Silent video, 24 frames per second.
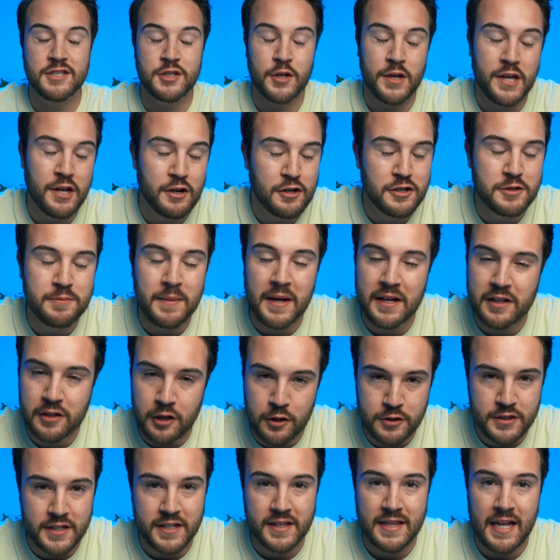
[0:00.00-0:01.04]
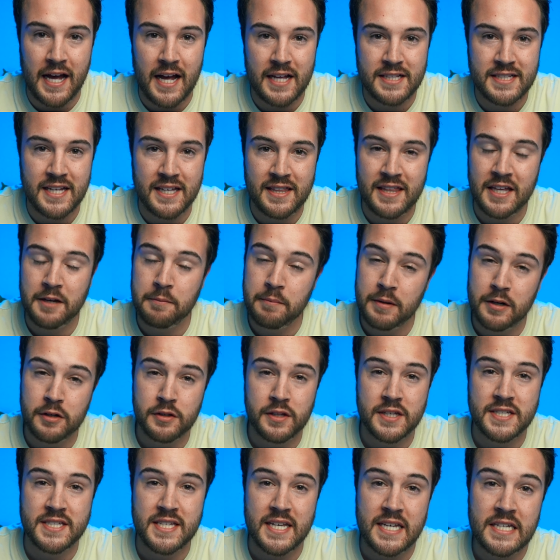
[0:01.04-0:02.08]
So here's my closing thoughts. I think
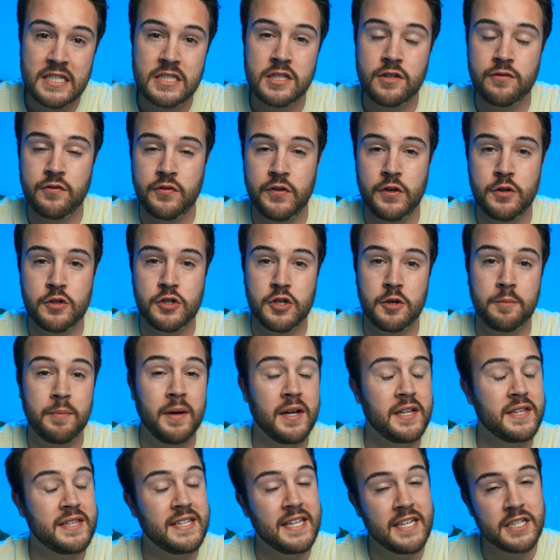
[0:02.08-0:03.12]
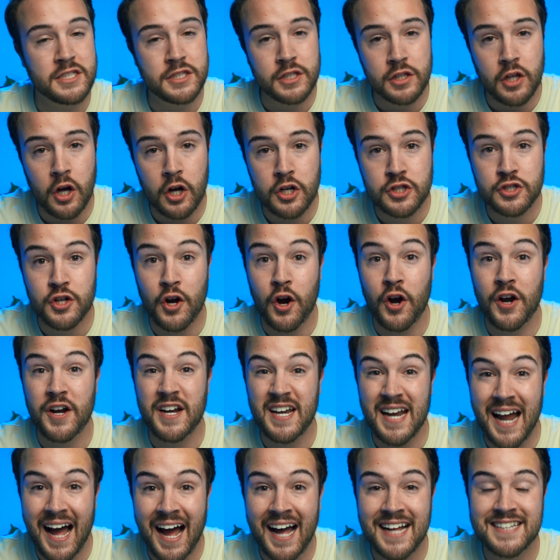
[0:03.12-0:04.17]
mirrorless is the future, but DSLRs are
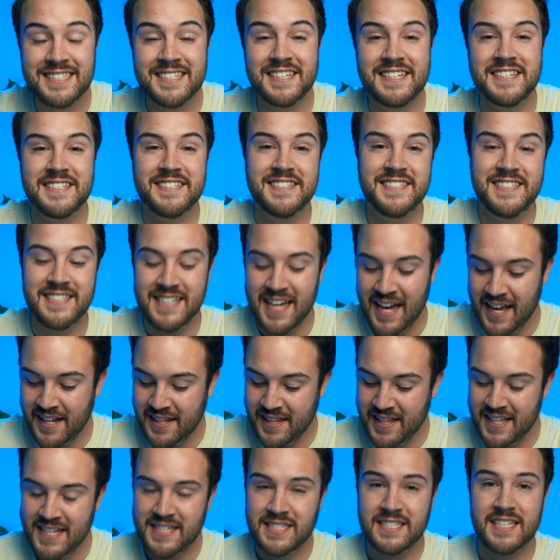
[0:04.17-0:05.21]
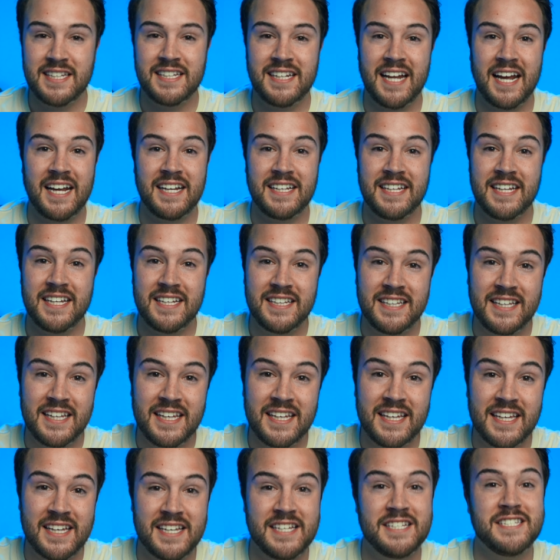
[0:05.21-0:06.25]
not dead. This
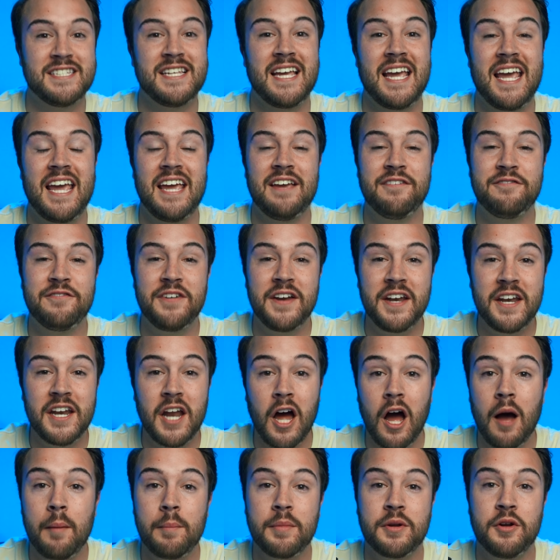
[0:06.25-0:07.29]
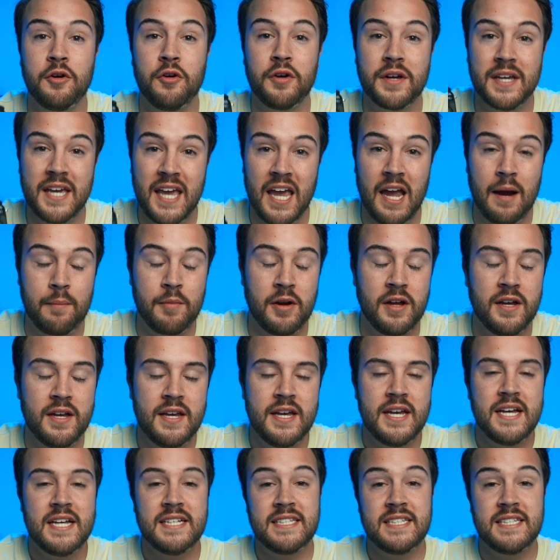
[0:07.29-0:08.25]
90D is a phenomenal camera.